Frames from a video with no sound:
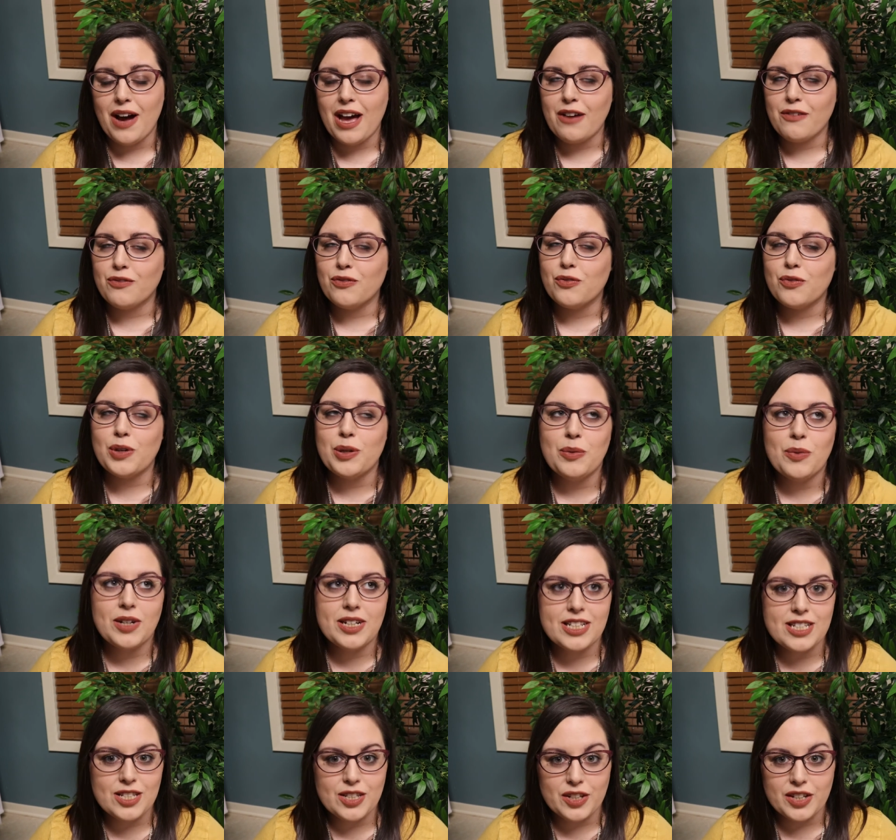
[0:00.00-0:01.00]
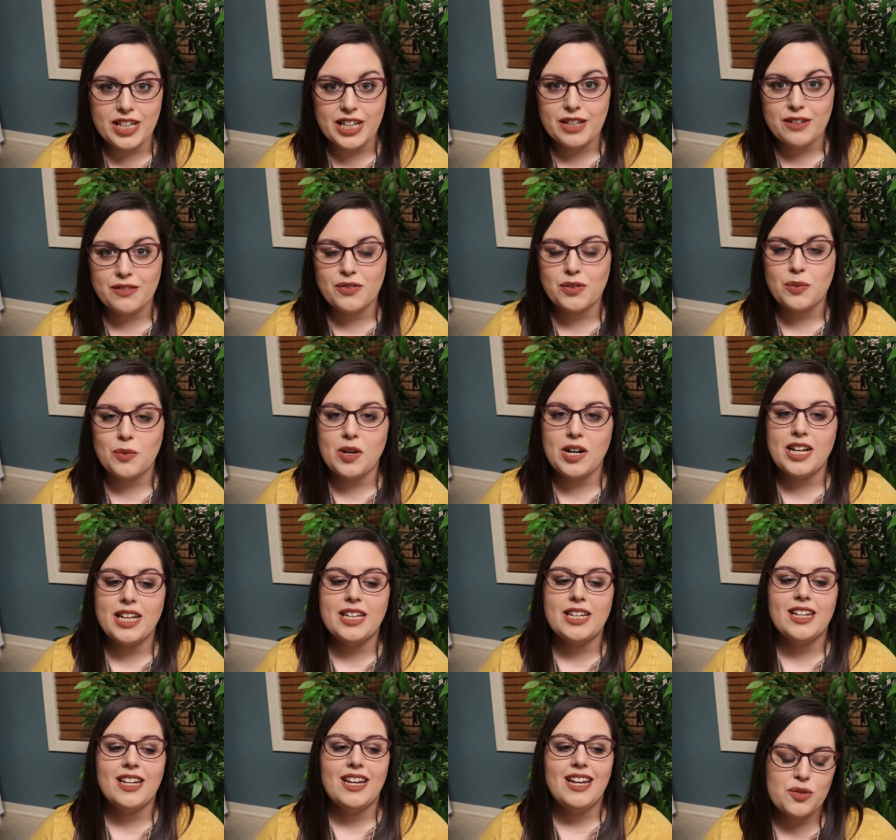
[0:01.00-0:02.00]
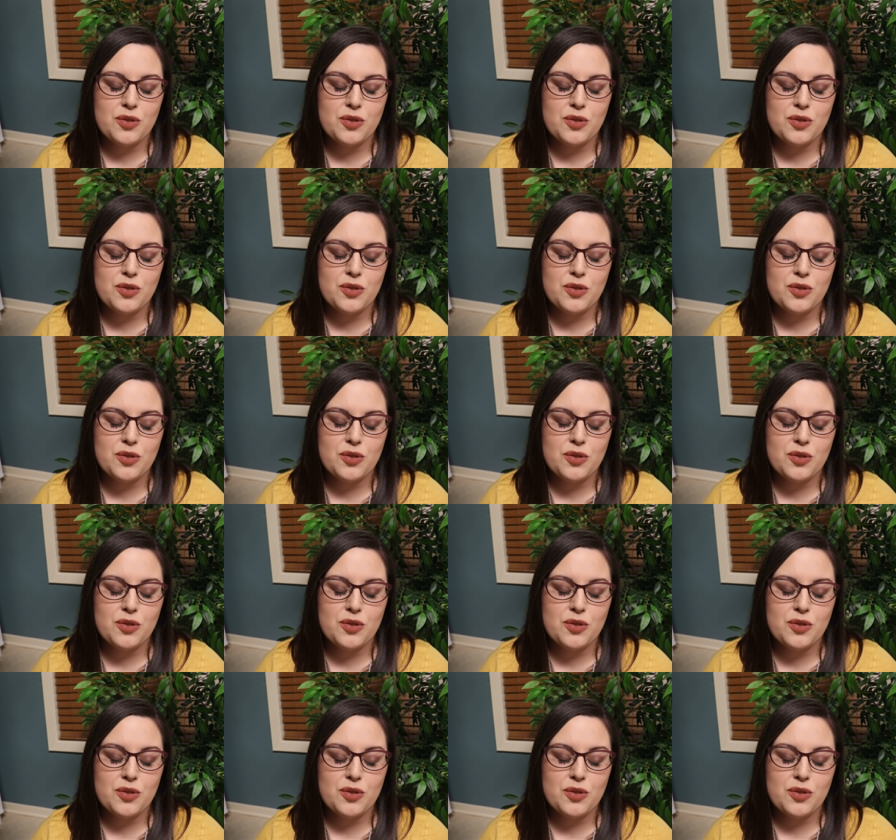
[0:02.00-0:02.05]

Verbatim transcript: Everyone is looking for one.